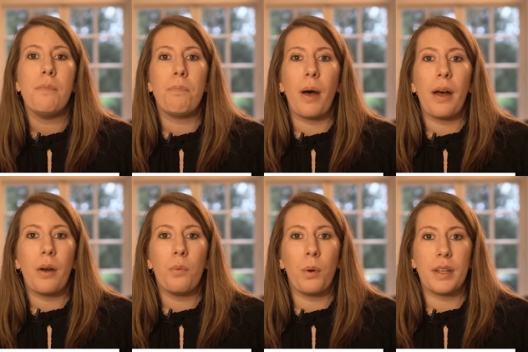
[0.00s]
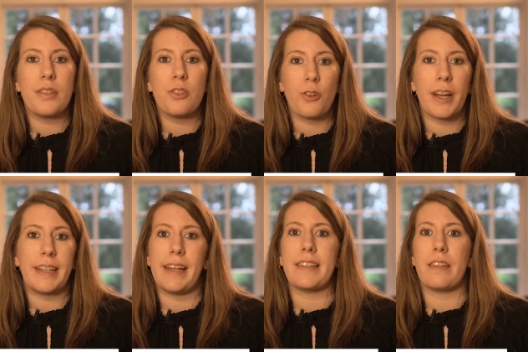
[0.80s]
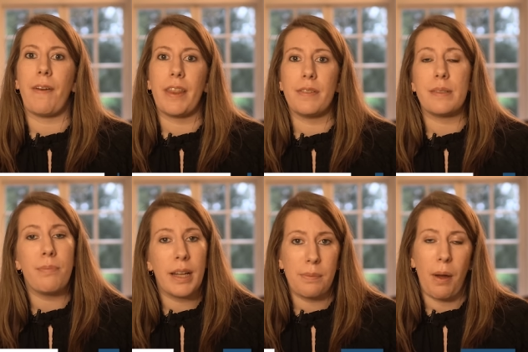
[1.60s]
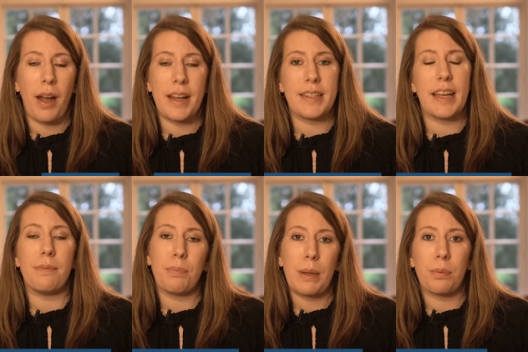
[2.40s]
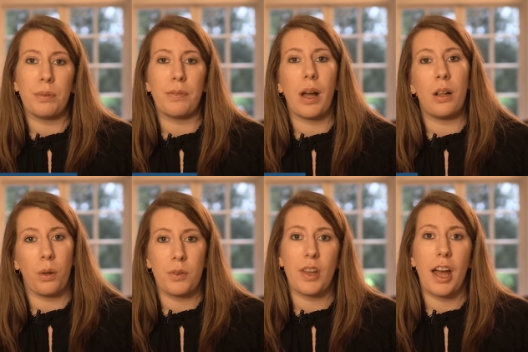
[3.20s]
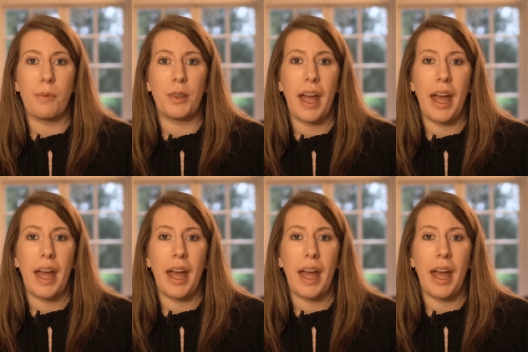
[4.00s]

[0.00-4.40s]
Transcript: but what is striking is the fact there is money behind it and people with a lot of time on their